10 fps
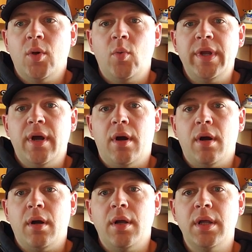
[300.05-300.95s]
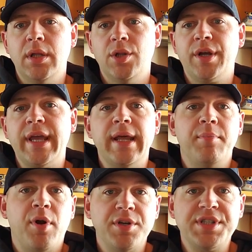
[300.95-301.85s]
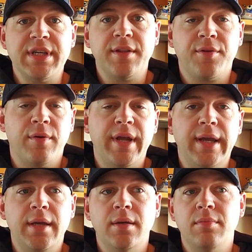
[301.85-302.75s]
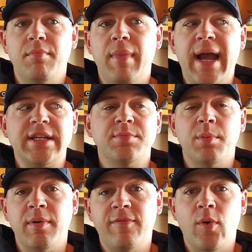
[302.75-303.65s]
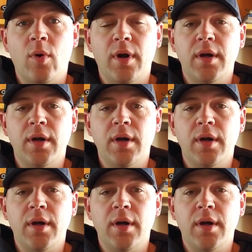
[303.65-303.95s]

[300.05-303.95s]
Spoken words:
We are looking at purchasing 3, maximum of 4.